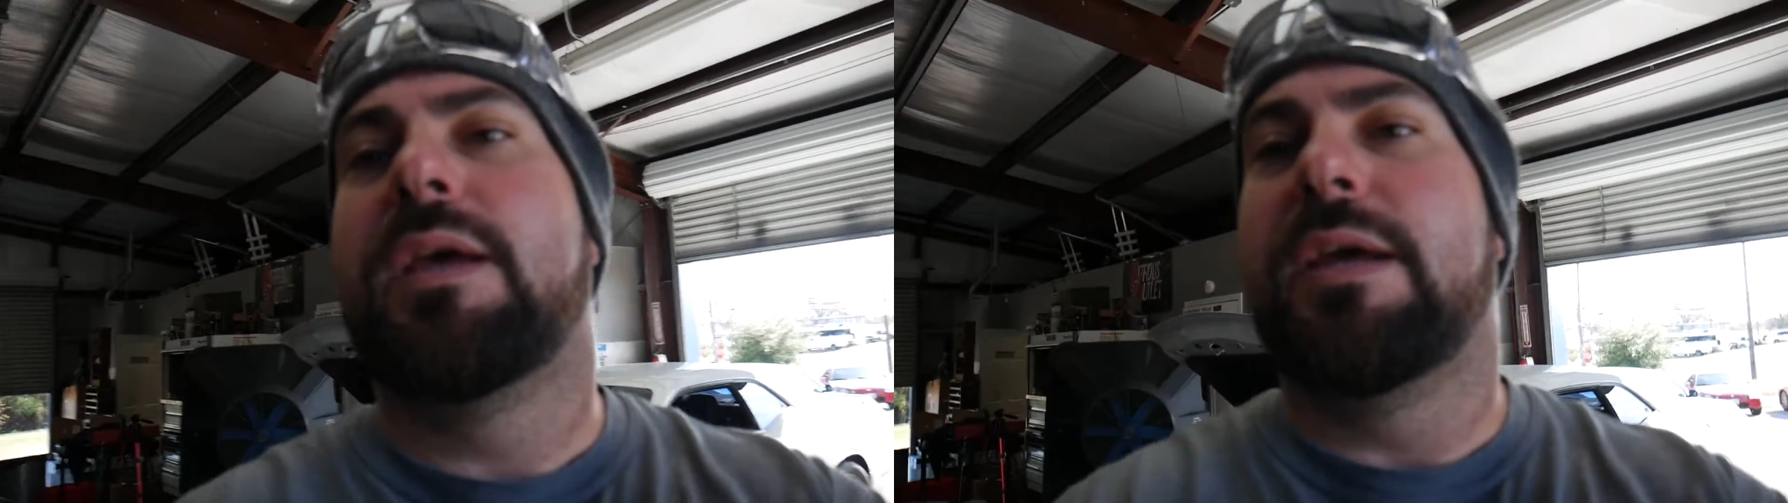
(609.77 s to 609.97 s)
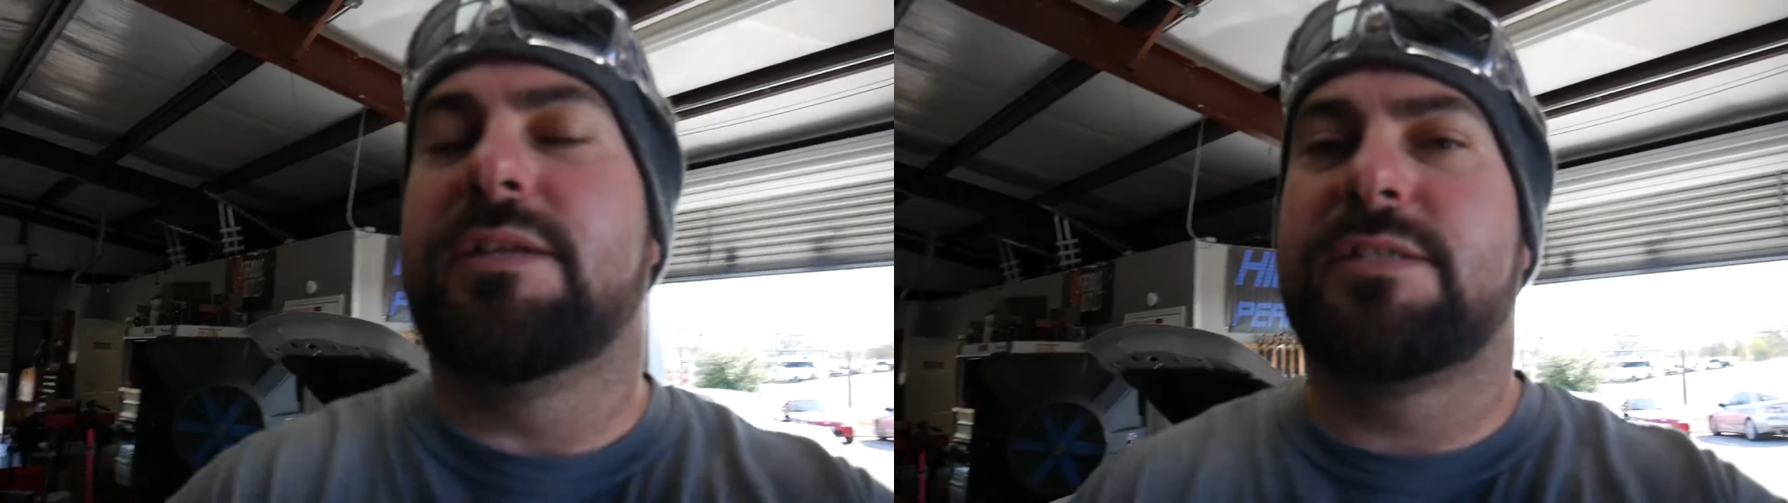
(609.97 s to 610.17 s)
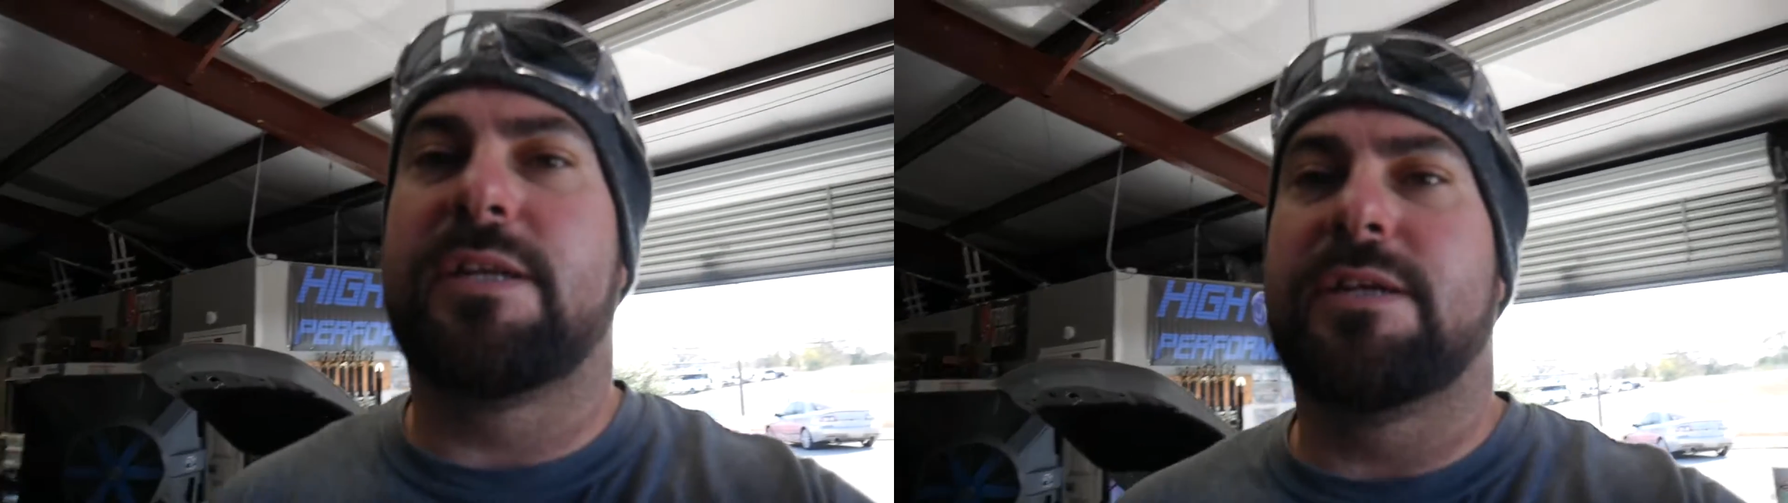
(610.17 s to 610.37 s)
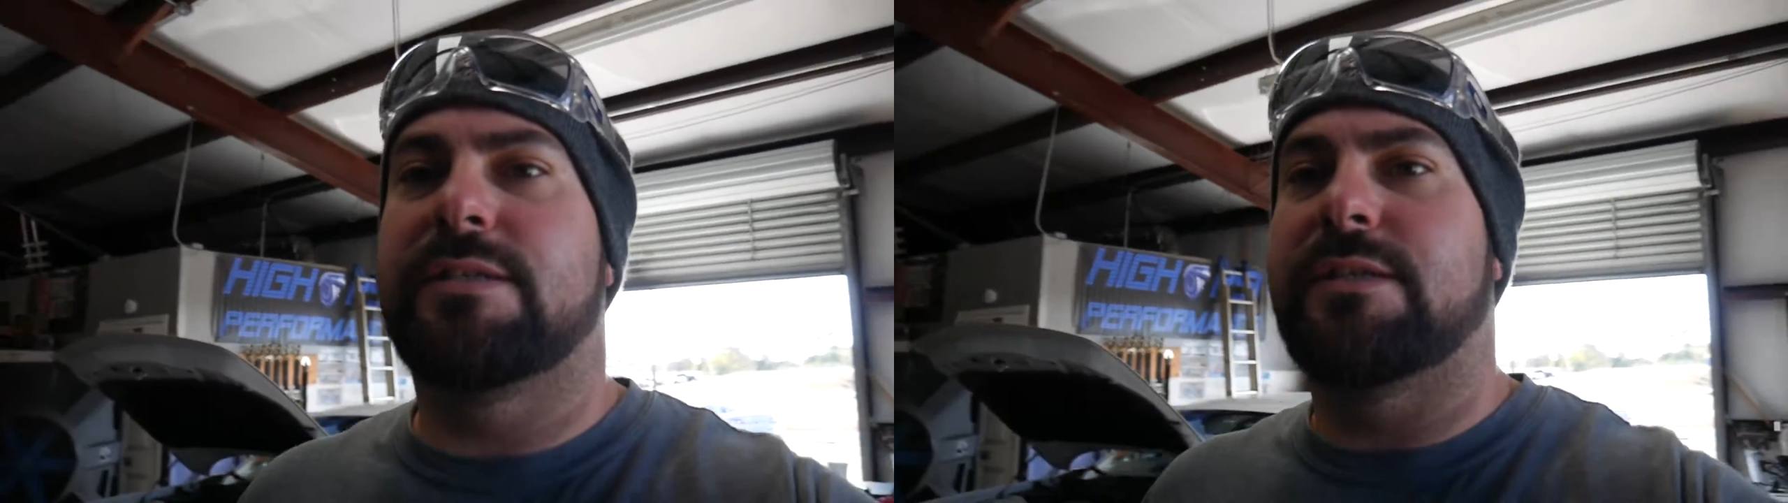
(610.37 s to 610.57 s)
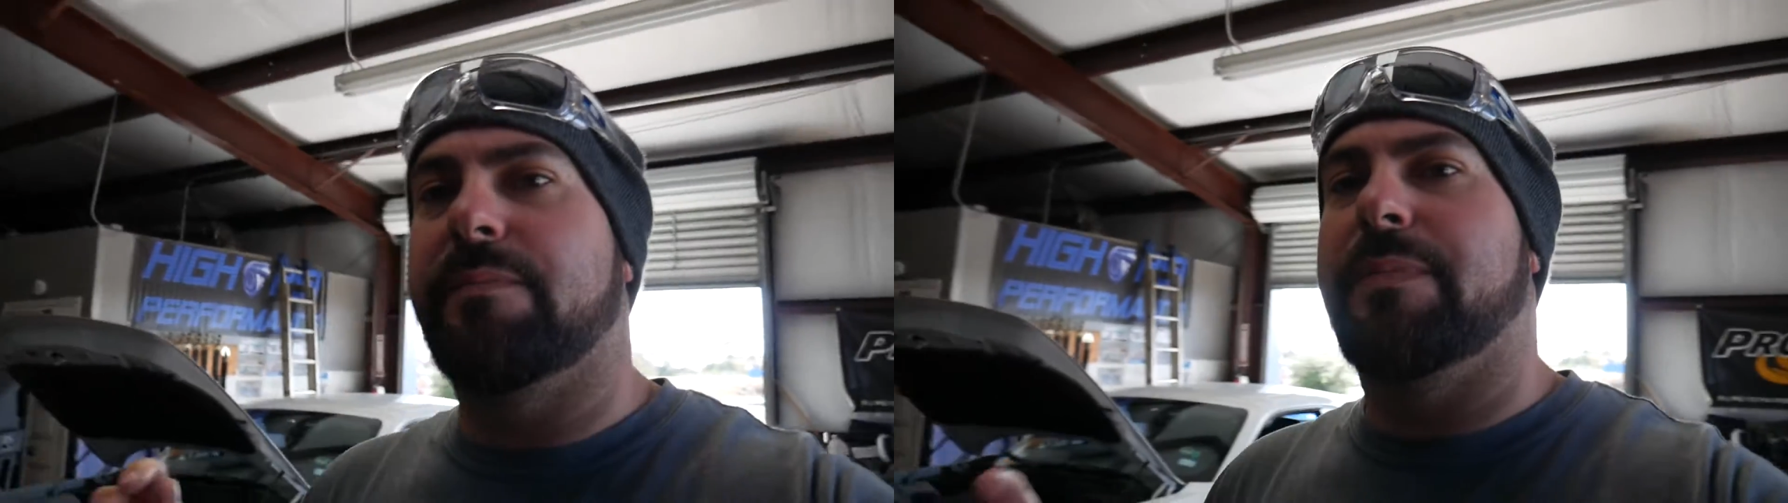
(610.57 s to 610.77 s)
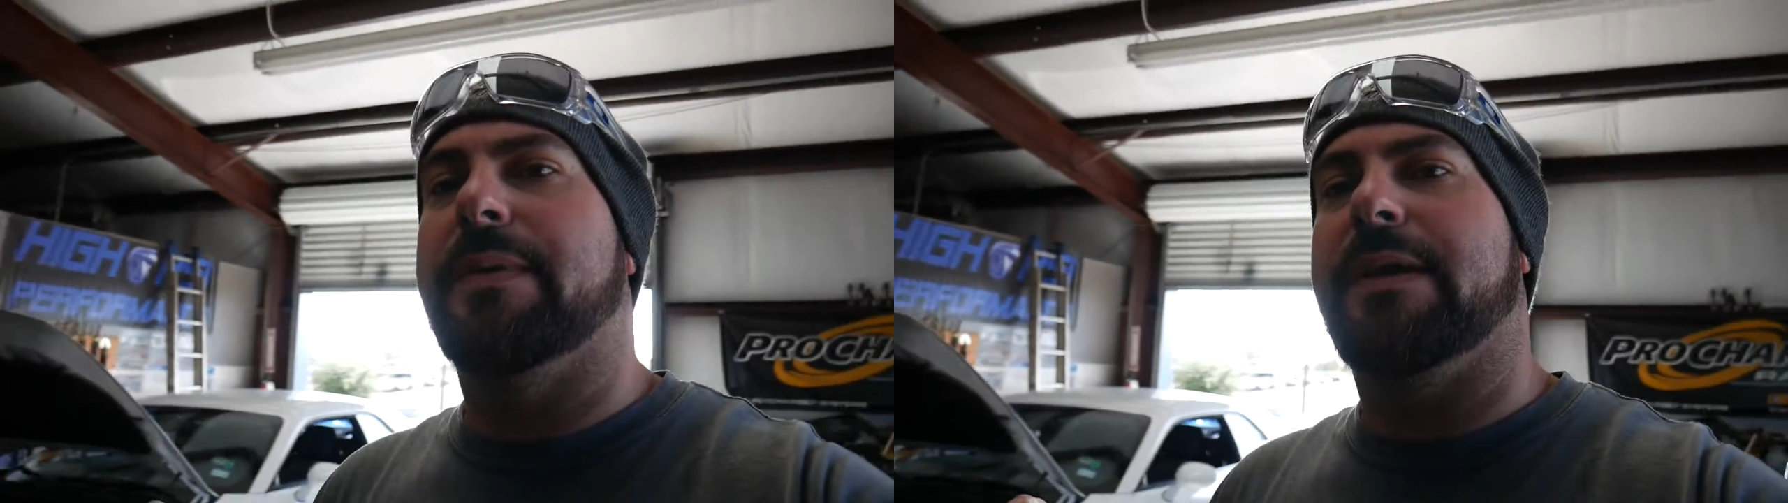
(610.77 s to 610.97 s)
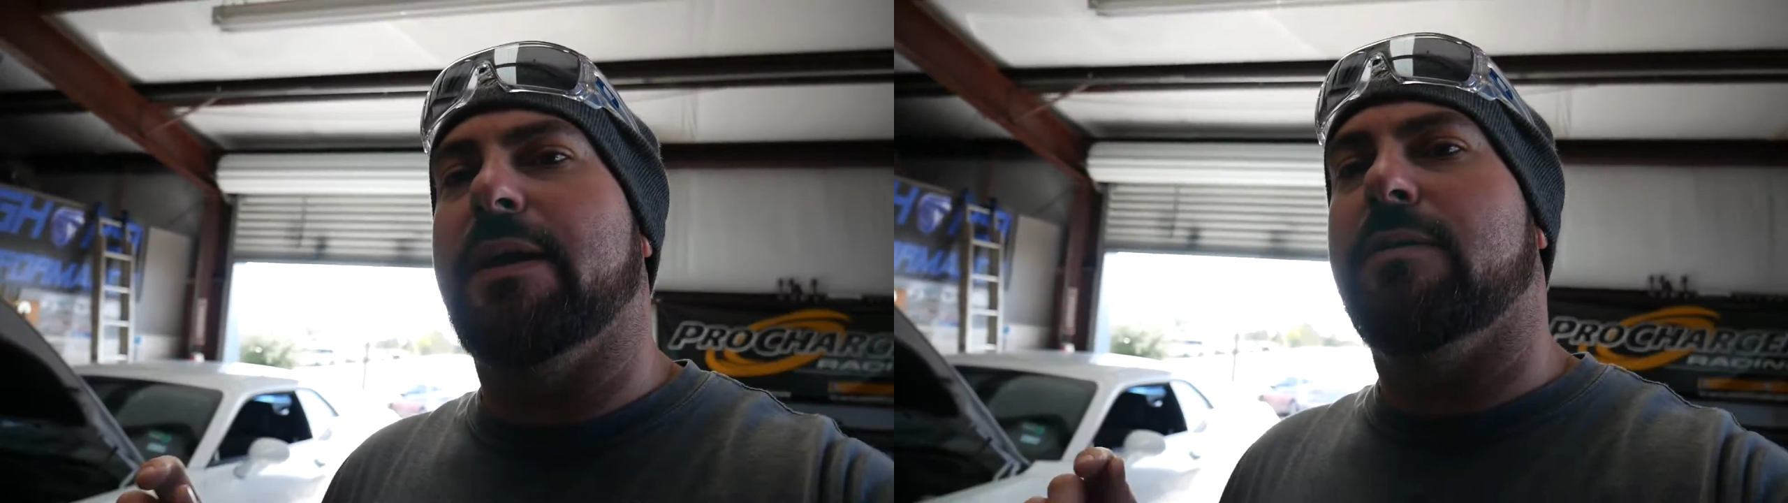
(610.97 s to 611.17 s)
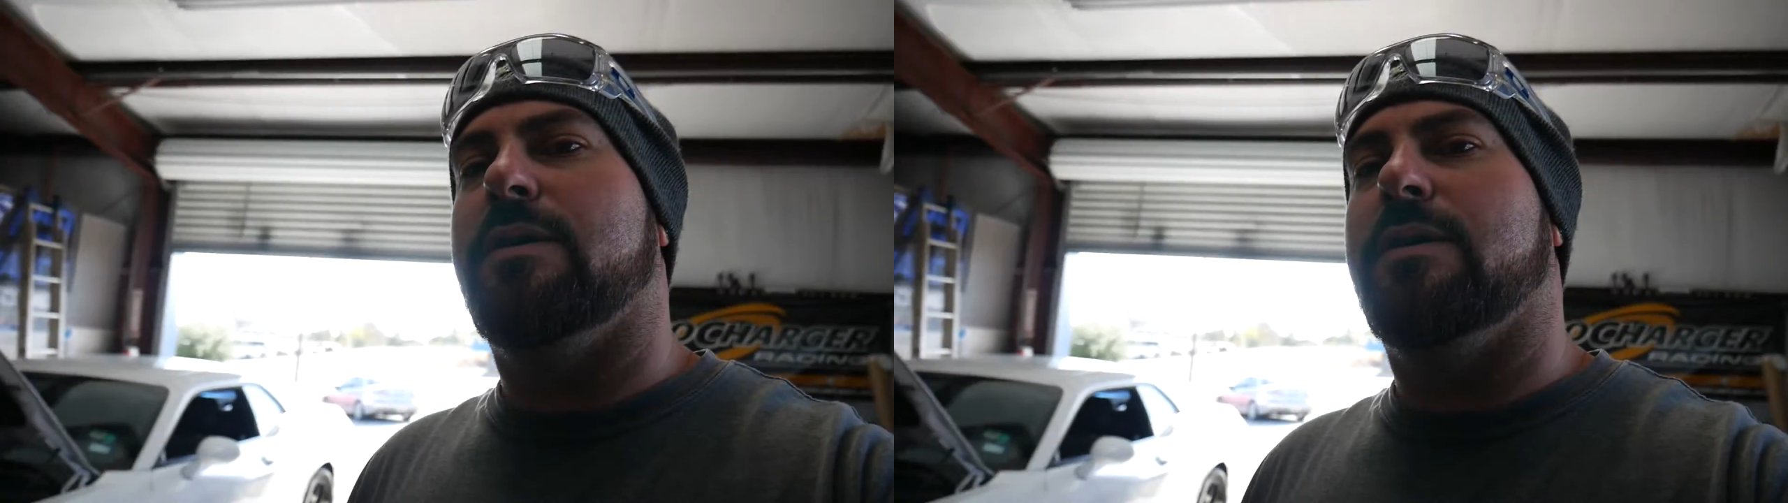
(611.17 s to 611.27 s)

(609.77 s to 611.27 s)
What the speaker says: It is getting a set of BBK